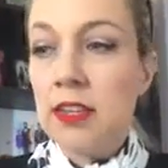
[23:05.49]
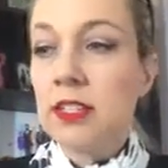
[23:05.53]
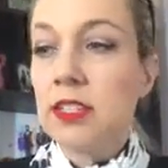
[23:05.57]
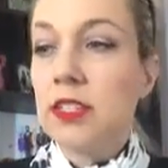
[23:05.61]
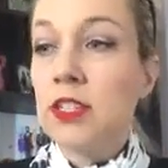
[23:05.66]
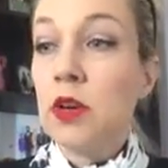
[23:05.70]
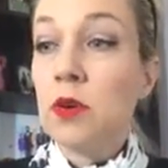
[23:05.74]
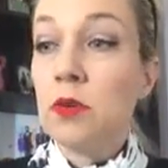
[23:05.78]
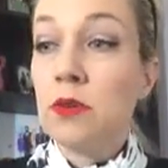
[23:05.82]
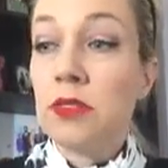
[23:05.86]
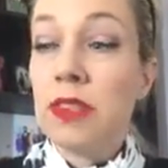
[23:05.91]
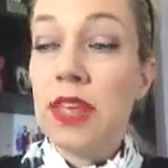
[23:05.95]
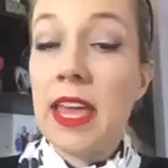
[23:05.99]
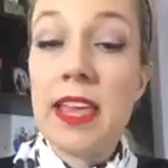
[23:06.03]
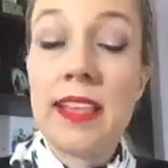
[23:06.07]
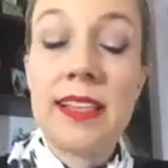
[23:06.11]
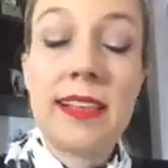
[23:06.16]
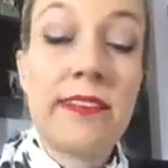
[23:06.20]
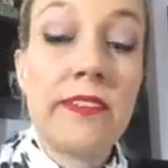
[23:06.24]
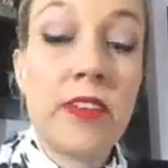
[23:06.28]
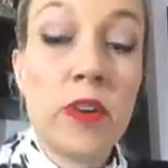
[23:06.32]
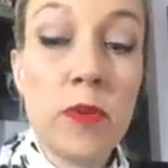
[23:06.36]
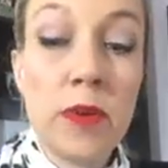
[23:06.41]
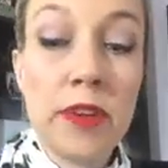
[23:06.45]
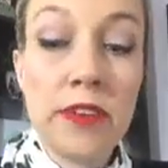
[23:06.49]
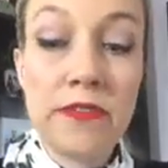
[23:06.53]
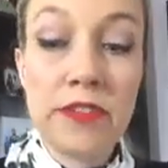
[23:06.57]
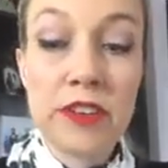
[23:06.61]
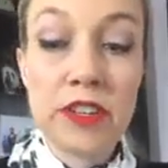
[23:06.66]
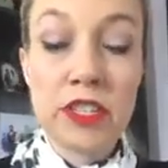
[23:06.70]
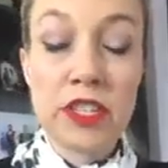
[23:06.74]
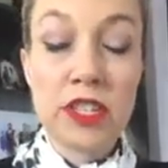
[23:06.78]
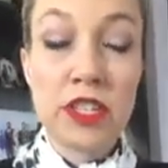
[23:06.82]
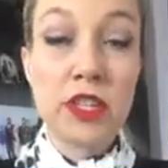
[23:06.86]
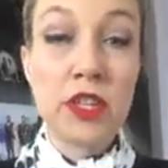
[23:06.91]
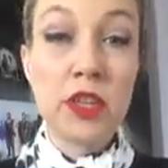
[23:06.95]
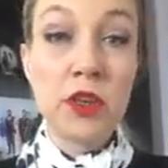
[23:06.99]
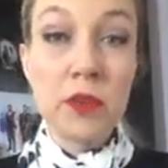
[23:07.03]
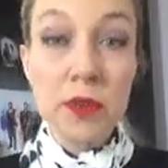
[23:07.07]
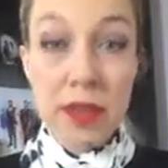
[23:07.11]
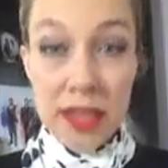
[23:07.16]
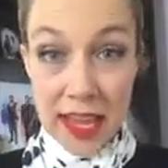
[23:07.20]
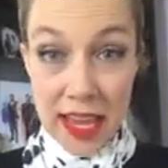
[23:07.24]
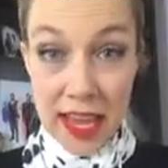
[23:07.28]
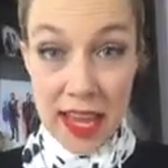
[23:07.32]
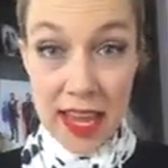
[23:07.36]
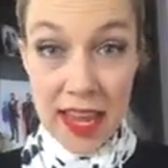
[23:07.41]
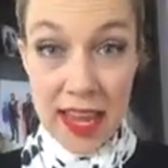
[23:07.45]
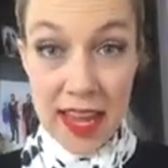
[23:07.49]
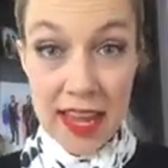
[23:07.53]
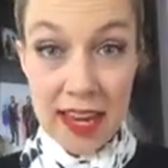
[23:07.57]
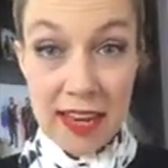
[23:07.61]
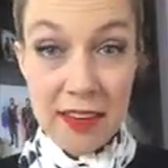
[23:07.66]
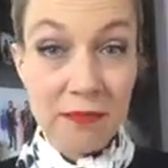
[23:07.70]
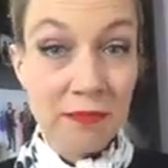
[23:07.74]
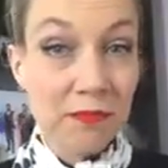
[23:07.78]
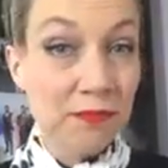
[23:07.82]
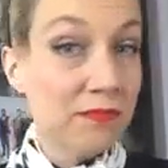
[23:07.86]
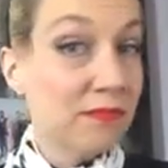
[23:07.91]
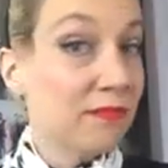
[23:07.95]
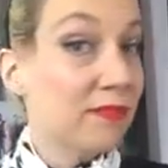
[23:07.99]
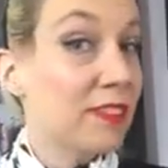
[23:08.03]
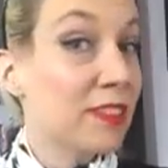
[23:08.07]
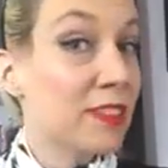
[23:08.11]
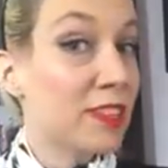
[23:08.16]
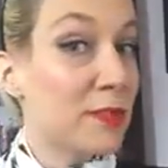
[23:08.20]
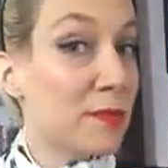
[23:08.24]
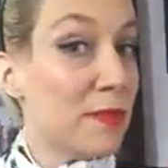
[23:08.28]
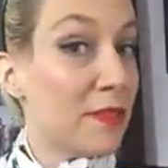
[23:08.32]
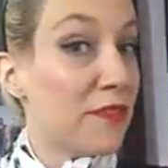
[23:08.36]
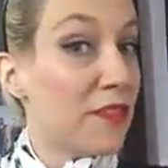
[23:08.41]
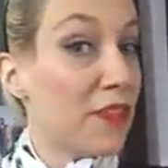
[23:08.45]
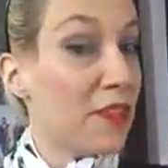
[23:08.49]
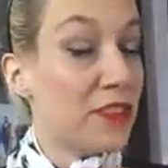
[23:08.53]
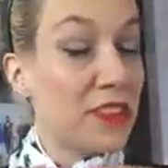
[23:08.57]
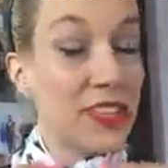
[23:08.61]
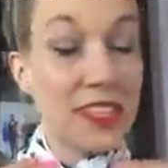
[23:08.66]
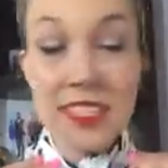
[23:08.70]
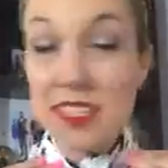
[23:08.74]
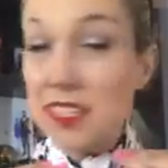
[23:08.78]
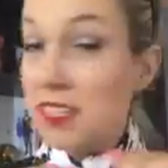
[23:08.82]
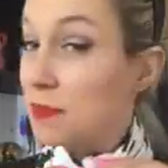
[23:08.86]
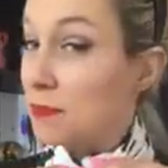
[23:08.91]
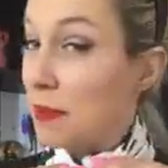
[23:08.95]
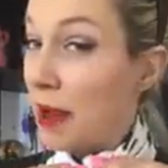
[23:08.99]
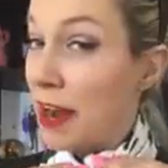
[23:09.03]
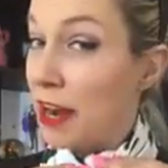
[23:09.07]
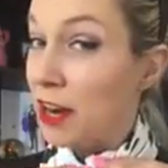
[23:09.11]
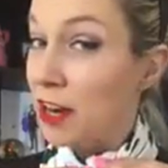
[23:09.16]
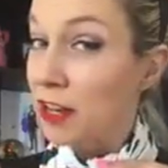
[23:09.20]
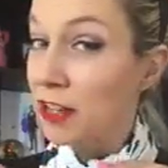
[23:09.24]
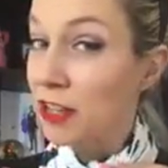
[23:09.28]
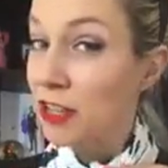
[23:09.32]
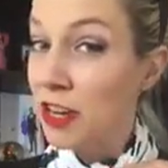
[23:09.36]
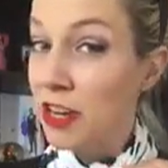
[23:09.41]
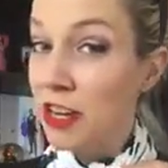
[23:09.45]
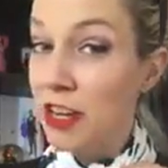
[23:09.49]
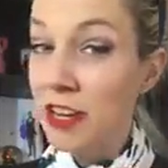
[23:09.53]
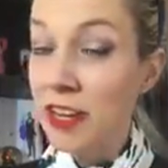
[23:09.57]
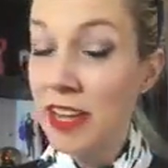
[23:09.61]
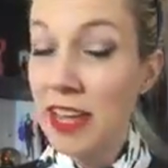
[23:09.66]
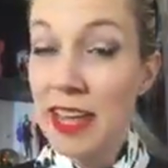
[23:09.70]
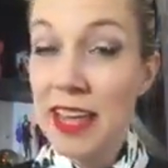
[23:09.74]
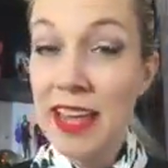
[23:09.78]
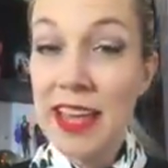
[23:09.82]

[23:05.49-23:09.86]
So thanks everyone for tuning in to my 50s inspired look.